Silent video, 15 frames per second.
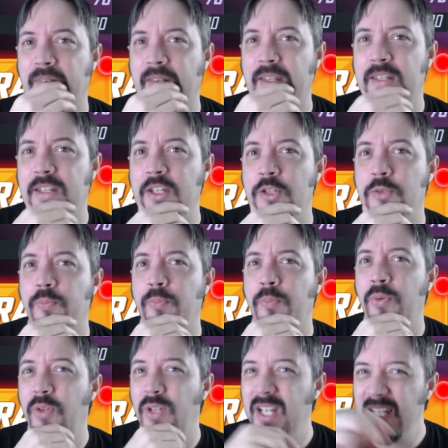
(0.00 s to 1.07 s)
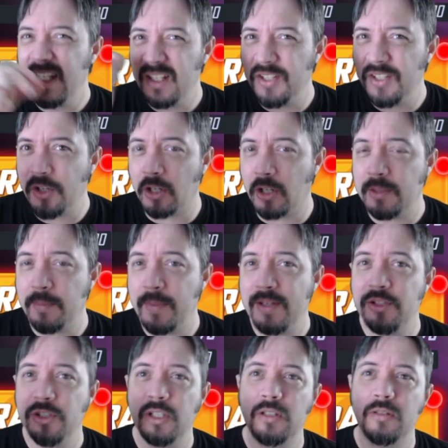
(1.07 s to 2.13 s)
He's pretty good in Dark
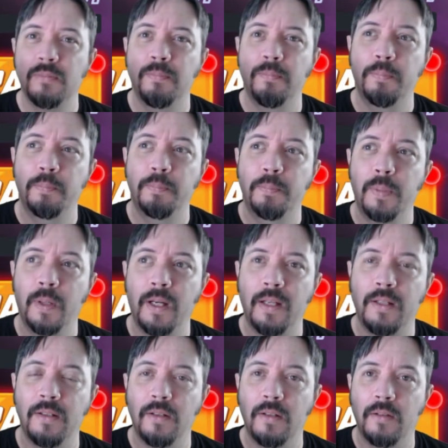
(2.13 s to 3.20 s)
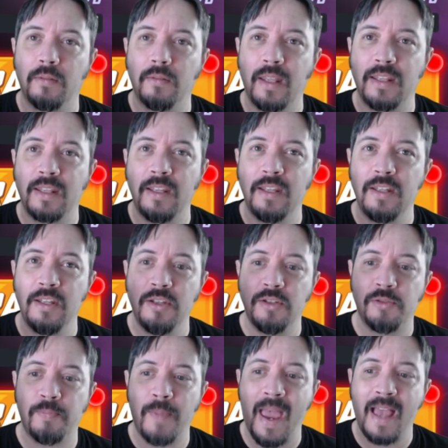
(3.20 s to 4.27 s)
Dimension, but like
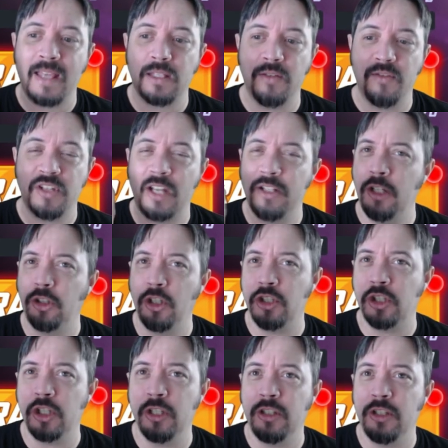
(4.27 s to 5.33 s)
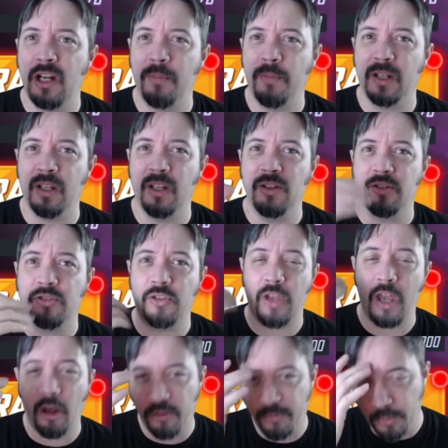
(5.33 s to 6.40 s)
his passive is not nearly as good there because the
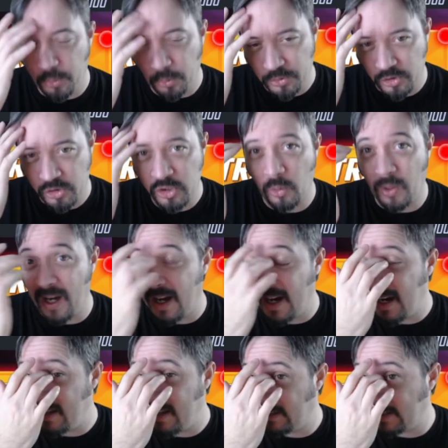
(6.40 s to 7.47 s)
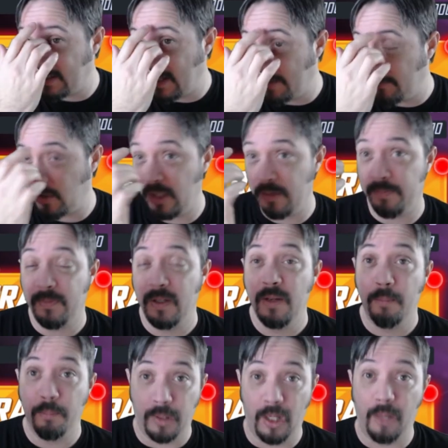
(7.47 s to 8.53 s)
health pools are so high. A lot of times his
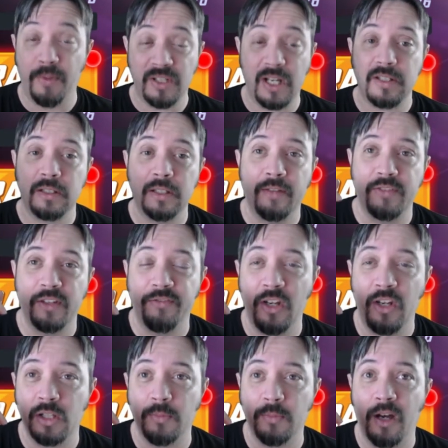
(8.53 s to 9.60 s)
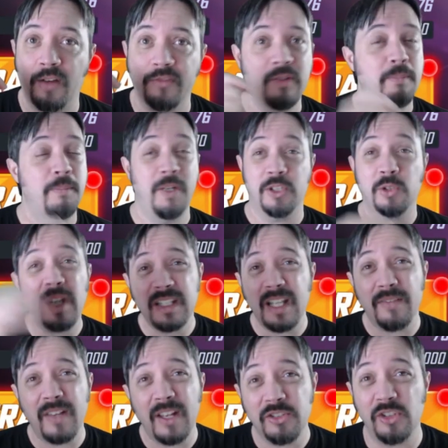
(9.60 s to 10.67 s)
burp is not enough to finish him off, but it's great to
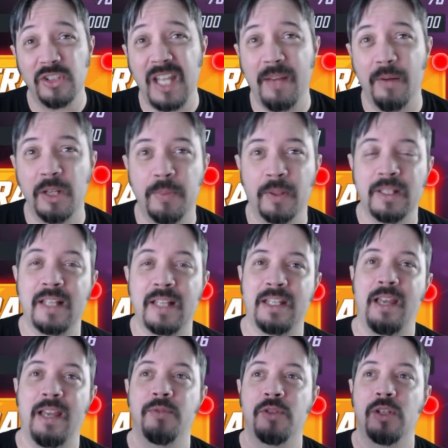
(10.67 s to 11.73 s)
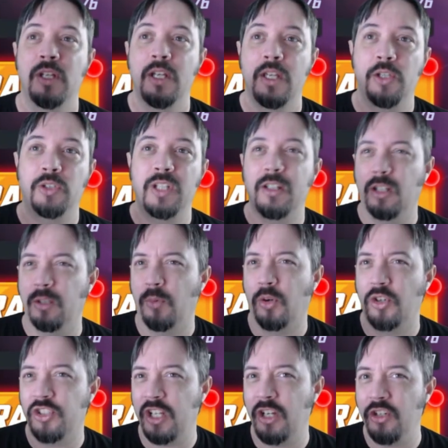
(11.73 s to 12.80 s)
have extra damage. But a lot of times you'll need a little
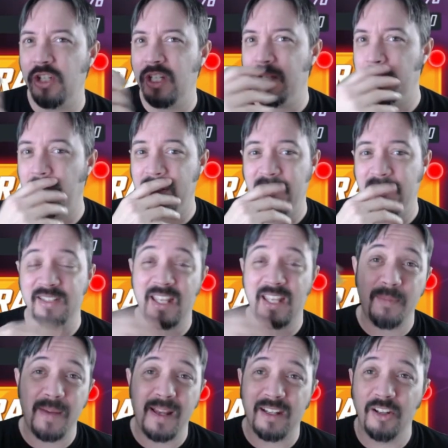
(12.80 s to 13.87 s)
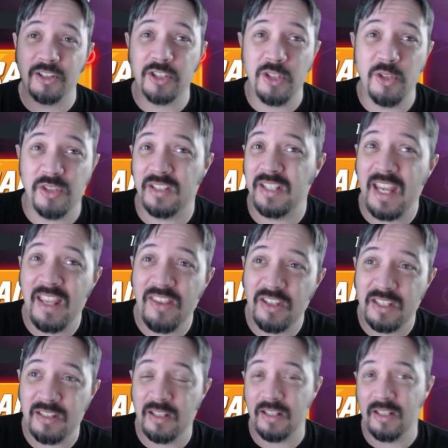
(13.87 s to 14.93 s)
more synergy, but he's not a bad character using in
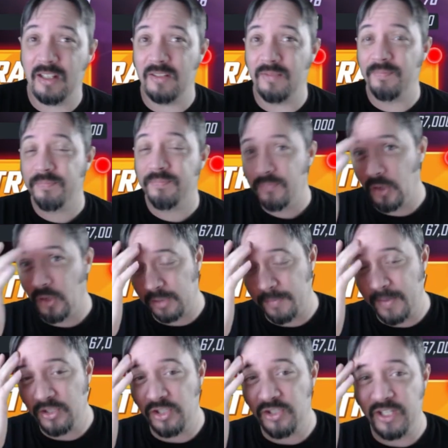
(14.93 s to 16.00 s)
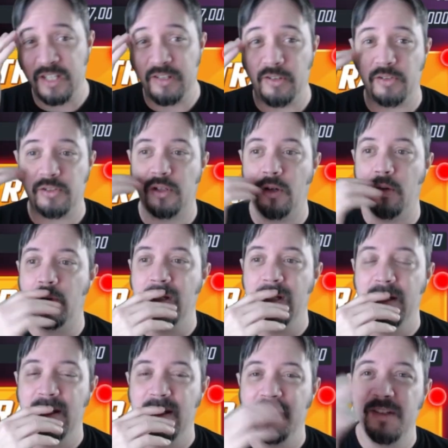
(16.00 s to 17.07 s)
the Dark Dimensions either. So
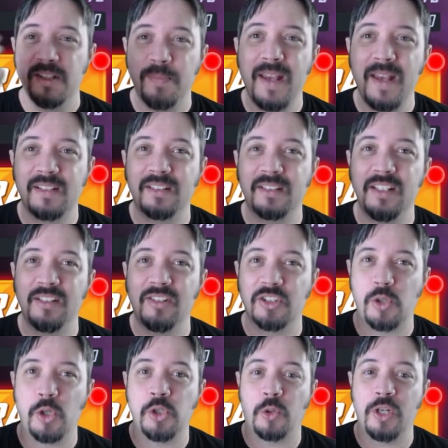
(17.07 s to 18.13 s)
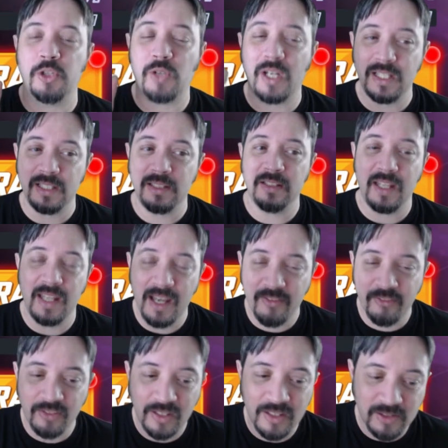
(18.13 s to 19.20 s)
just basically, long story short, he's great in
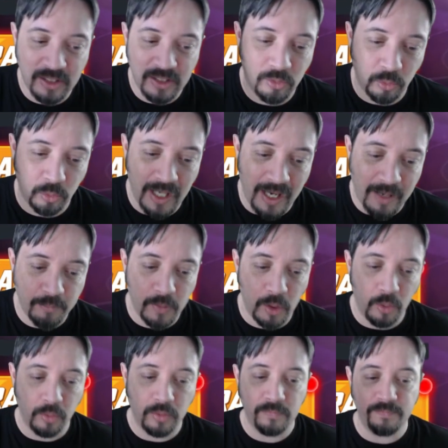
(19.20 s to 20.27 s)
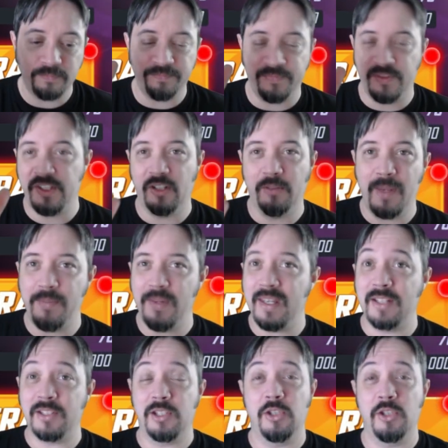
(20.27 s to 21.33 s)
every single game mode until maybe you
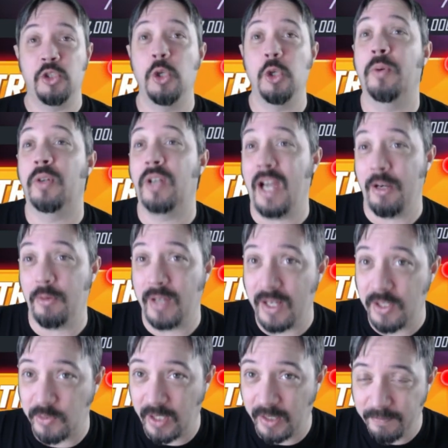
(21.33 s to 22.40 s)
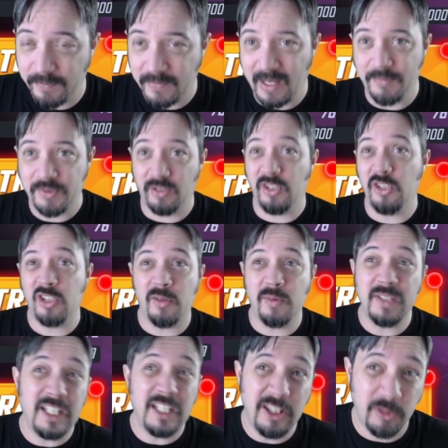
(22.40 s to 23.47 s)
get to the super high ranks, right? I'm still using him
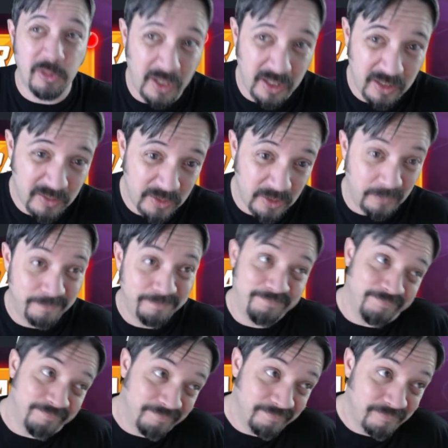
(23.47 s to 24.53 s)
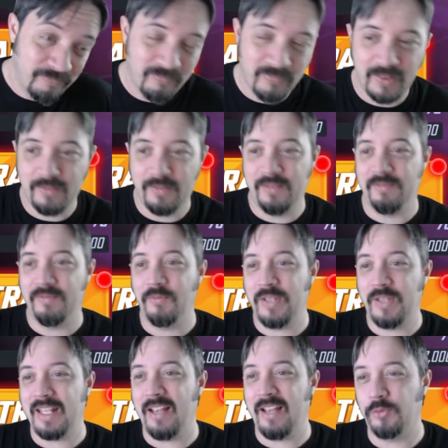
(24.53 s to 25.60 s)
in DD3, so
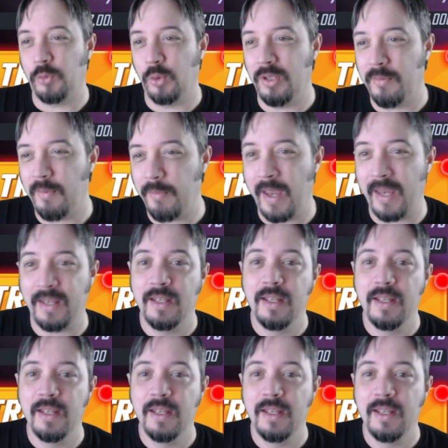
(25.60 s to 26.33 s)
take that for what it may.